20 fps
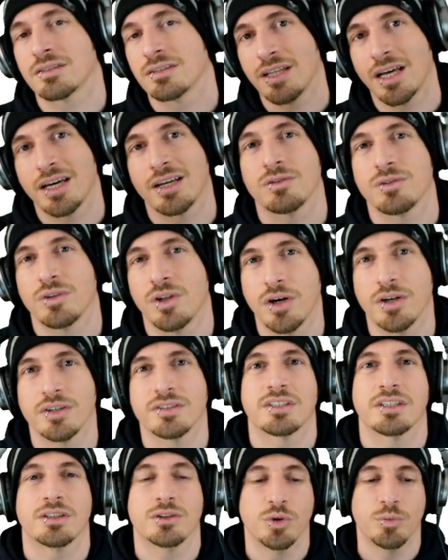lot of
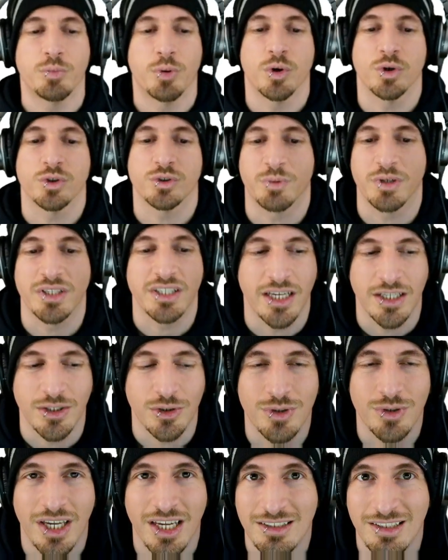laws and loopholes, but yeah,
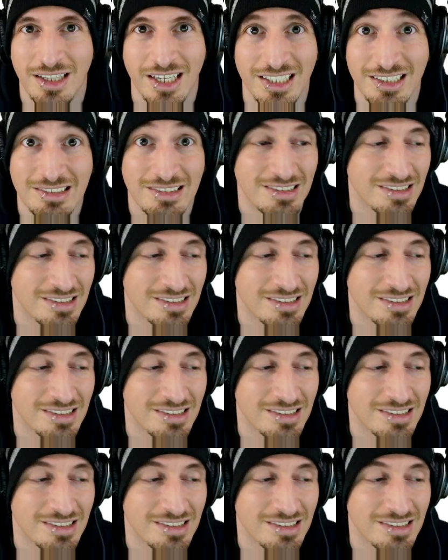you can't like